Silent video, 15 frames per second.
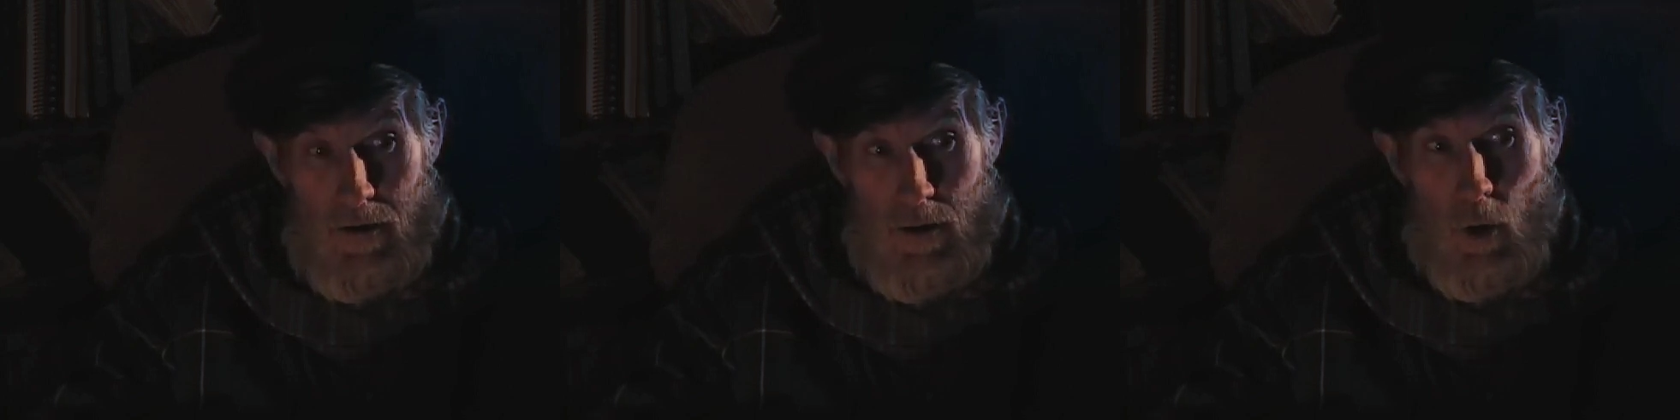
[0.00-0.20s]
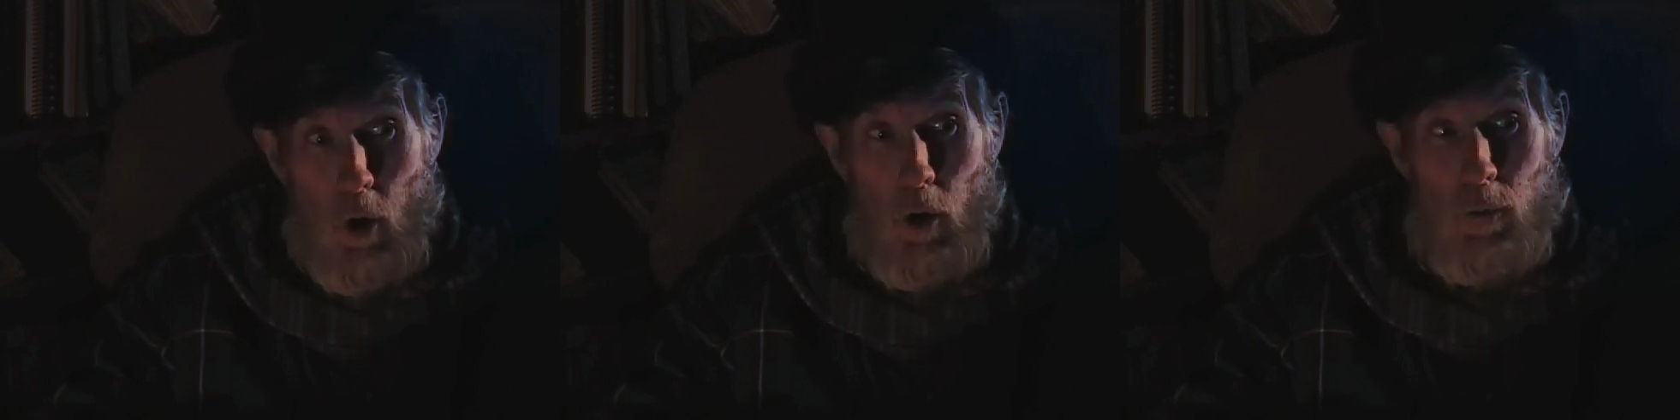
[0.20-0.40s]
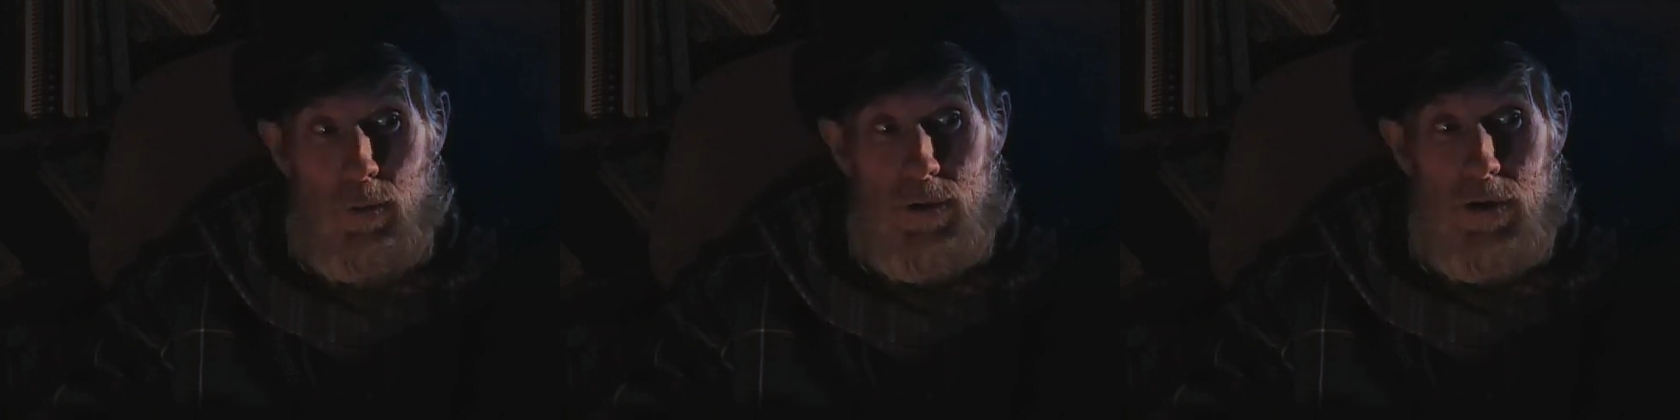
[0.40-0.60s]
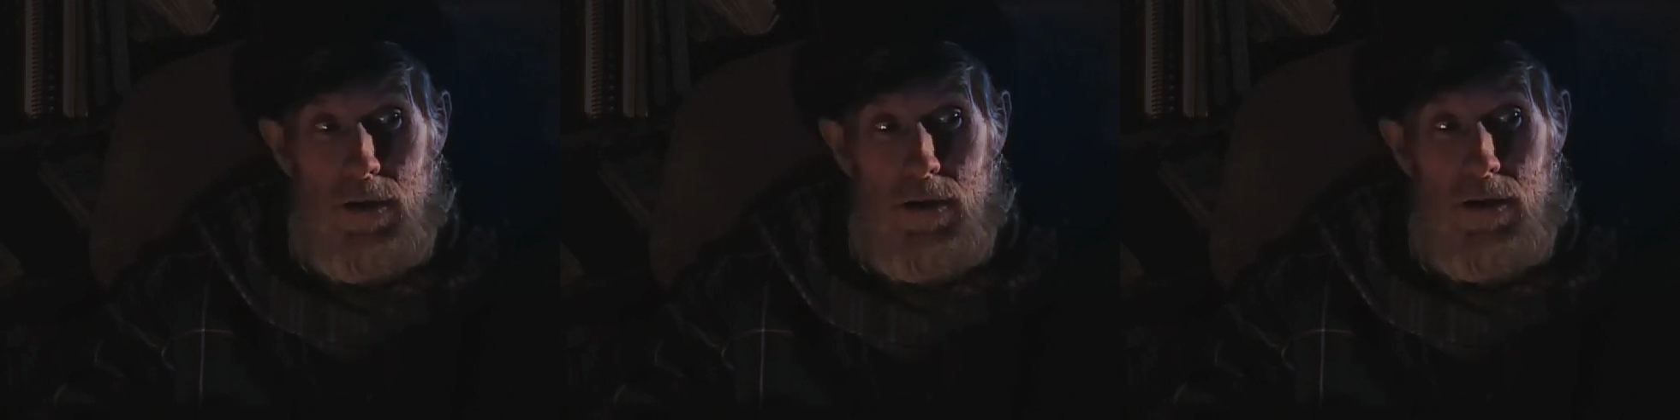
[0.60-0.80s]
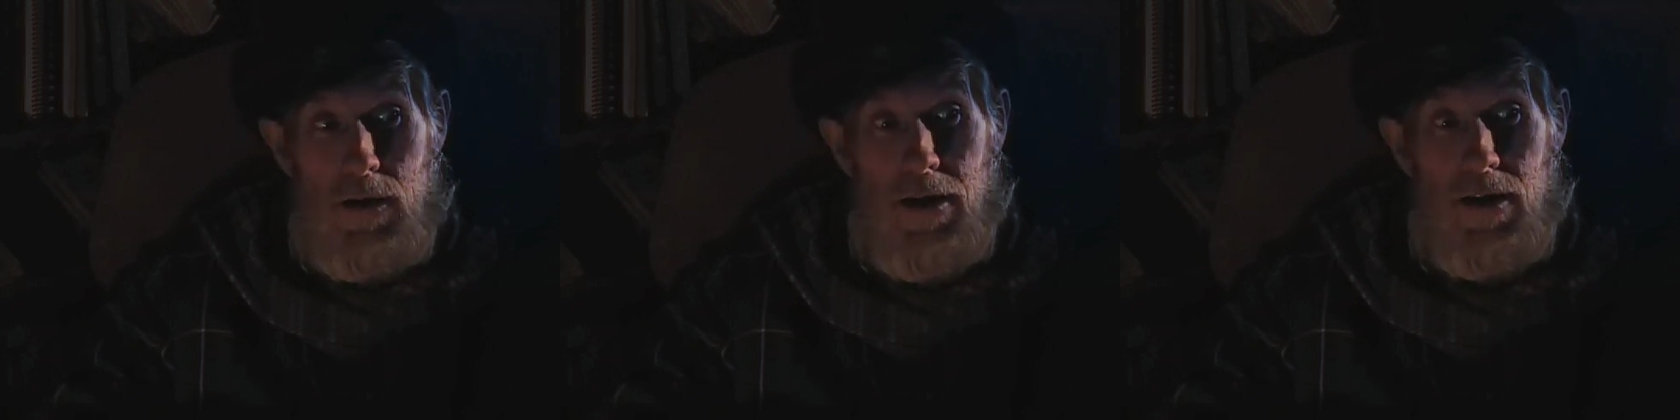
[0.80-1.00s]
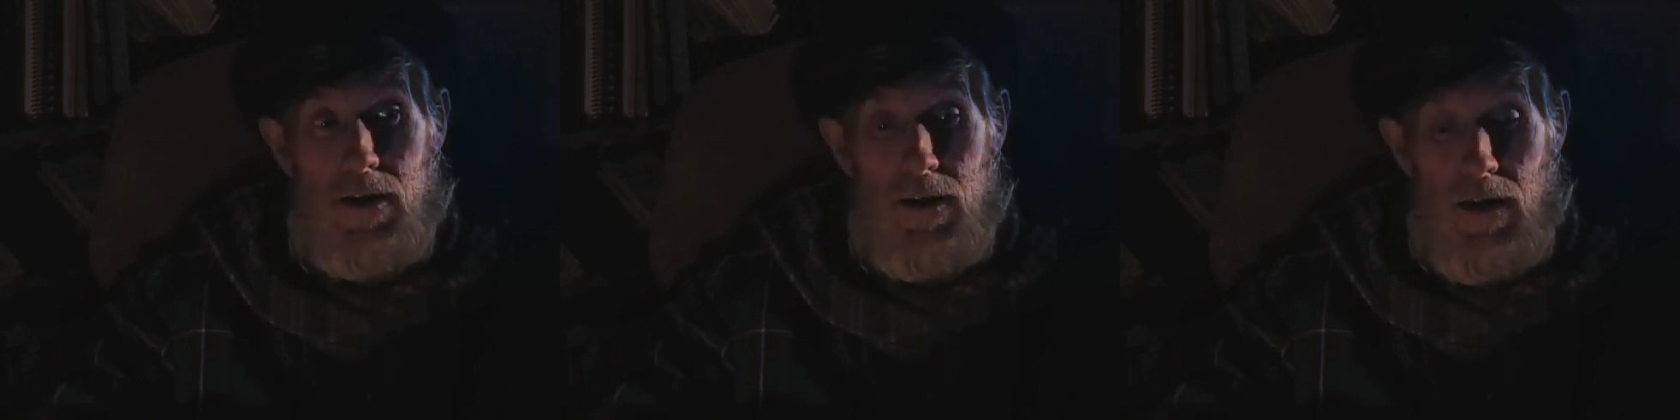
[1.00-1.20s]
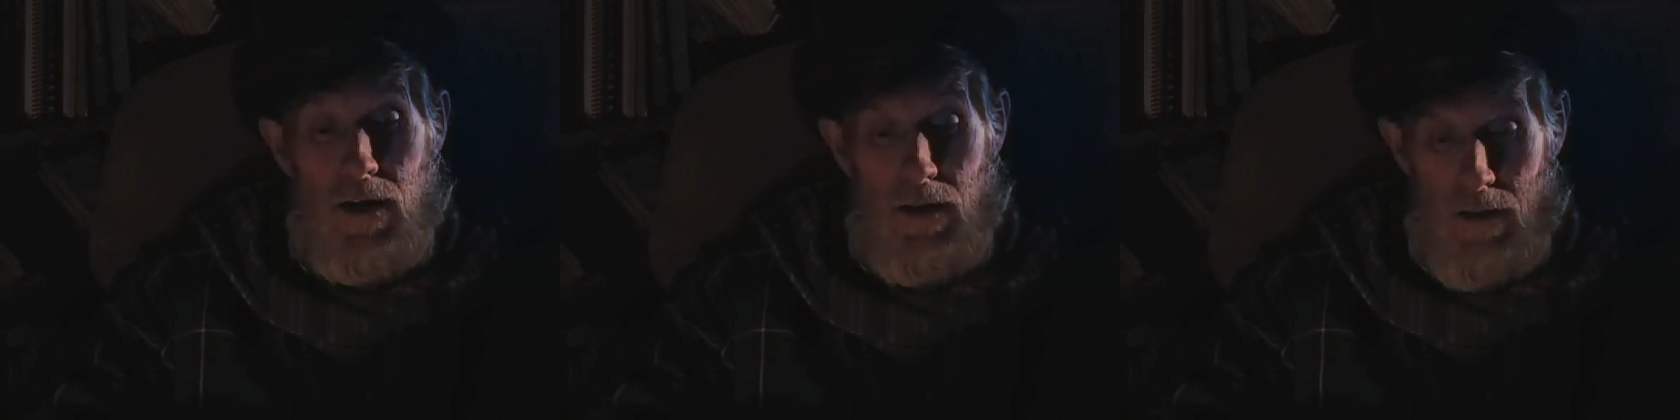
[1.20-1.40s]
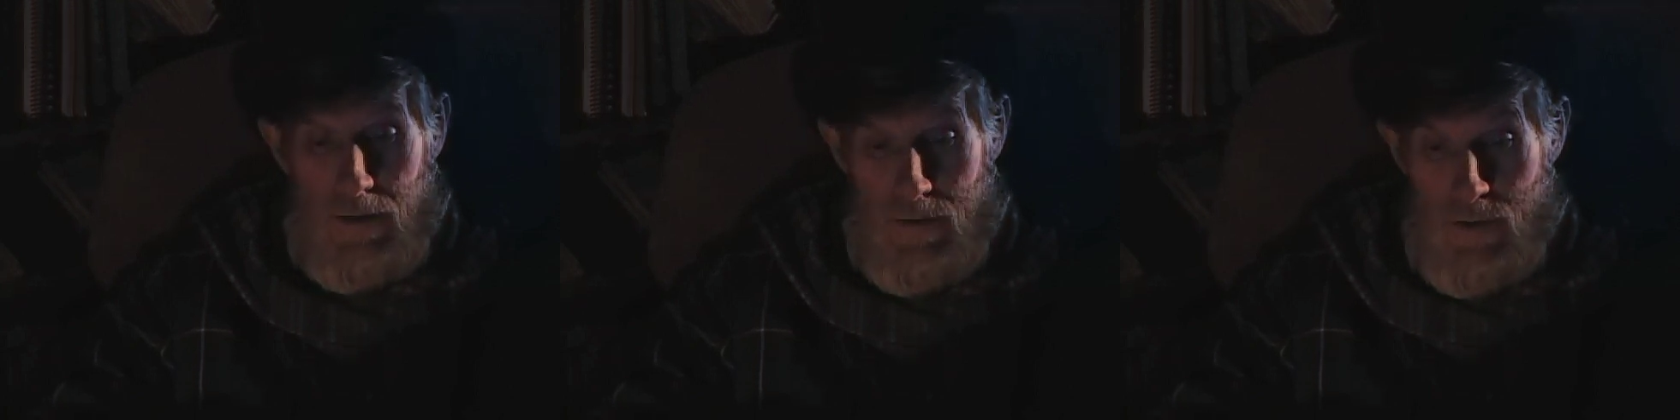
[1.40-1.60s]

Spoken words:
in hopes that St. Nicholas